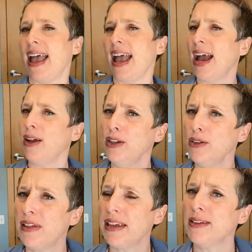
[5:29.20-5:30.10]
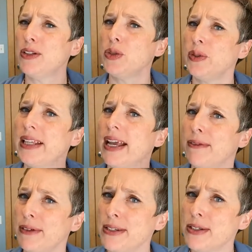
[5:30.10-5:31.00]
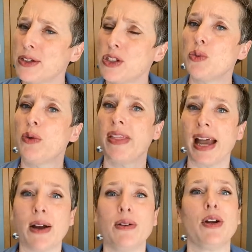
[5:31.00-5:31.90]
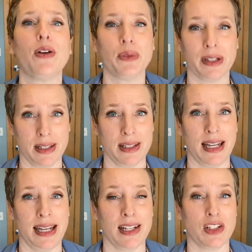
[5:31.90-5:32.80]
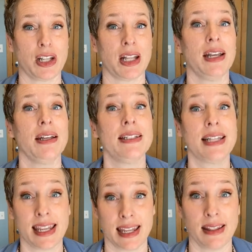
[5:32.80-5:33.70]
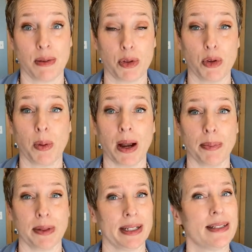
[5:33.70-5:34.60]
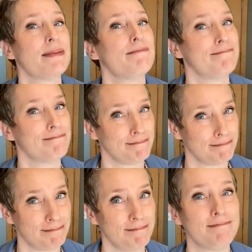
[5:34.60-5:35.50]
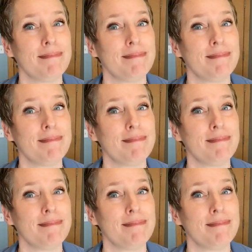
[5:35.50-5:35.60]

How do you think they're doing that research without a real estate agent taking them through properties? Mm-hmm.